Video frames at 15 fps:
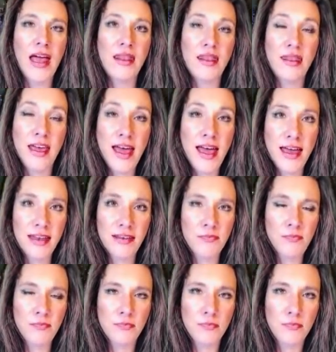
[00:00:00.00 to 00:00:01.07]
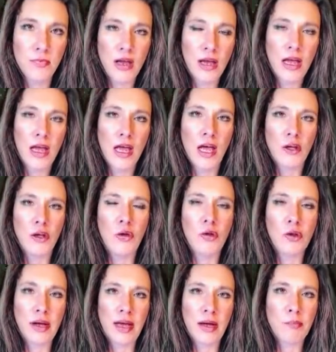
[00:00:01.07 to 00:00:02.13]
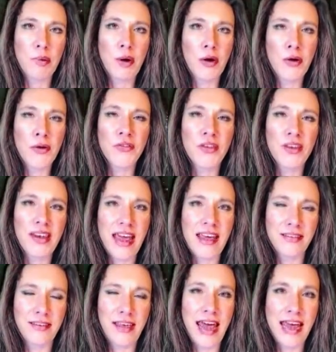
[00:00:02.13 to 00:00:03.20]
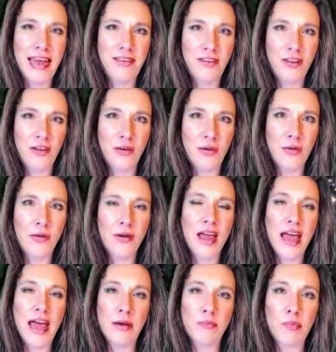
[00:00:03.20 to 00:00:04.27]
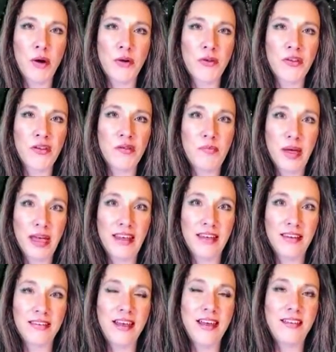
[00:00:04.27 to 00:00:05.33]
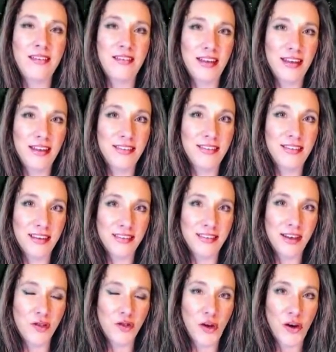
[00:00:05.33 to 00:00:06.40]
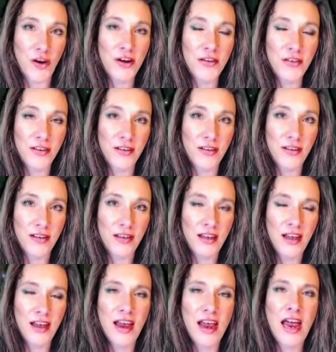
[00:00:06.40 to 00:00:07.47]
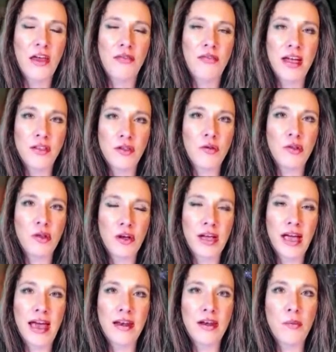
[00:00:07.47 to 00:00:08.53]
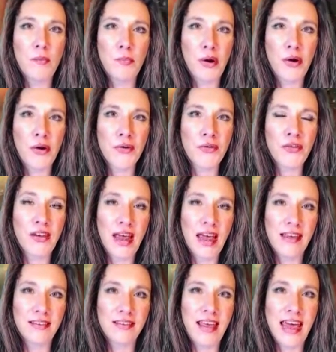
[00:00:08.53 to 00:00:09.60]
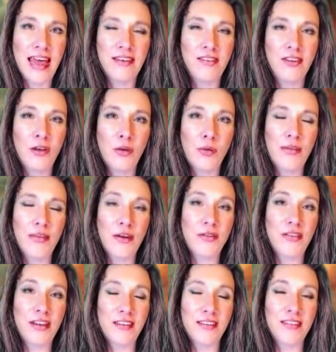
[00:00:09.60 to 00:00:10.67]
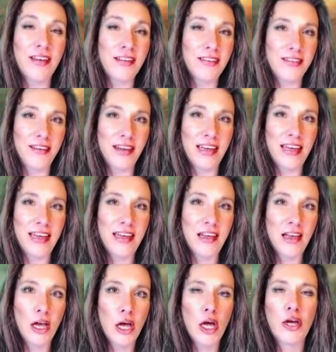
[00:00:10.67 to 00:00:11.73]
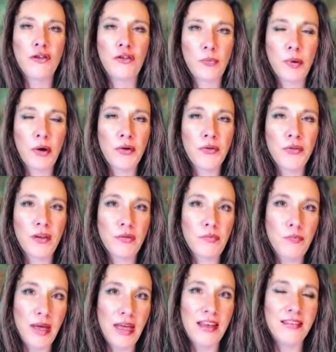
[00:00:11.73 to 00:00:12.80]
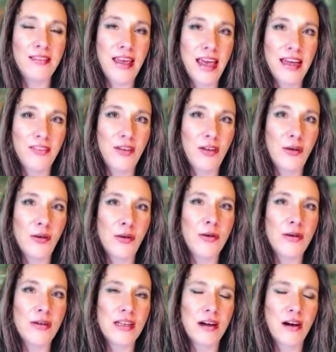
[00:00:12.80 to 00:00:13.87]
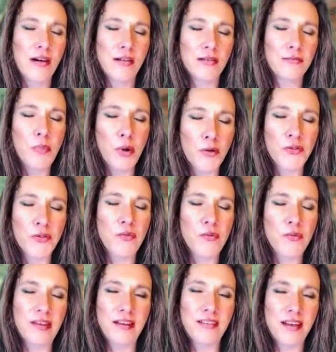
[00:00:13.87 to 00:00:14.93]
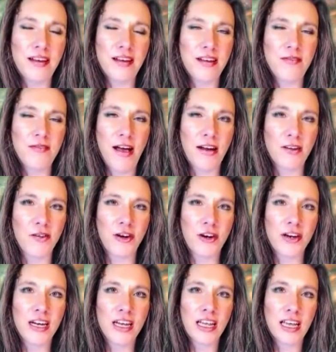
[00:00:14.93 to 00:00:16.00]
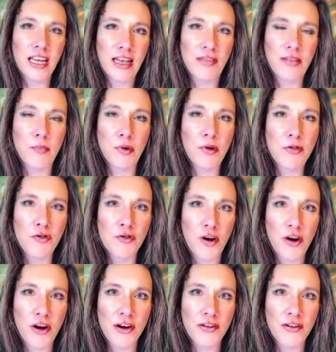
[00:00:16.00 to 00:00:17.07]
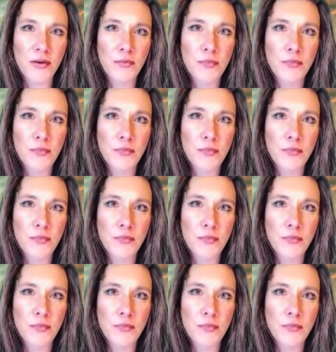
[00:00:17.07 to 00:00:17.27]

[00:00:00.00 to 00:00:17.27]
Then you look at person A's Ketu and person B's D60 chart. Then you look at person A's Ketu and their D60 to person B's Ketu or person B's identity factor in the birth chart.